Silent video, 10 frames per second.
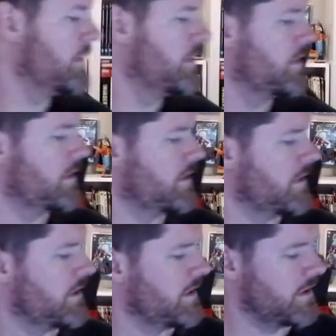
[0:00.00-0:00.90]
she
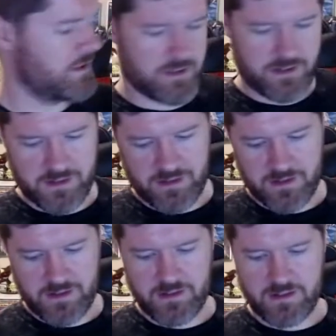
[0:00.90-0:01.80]
was into guys
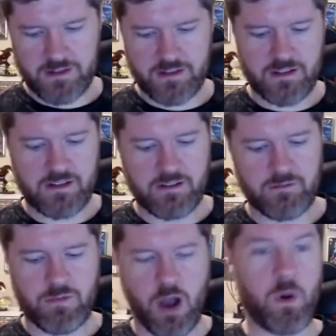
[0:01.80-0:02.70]
too,
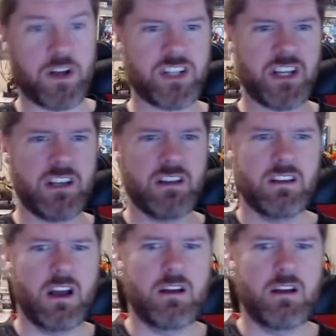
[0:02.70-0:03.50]
but she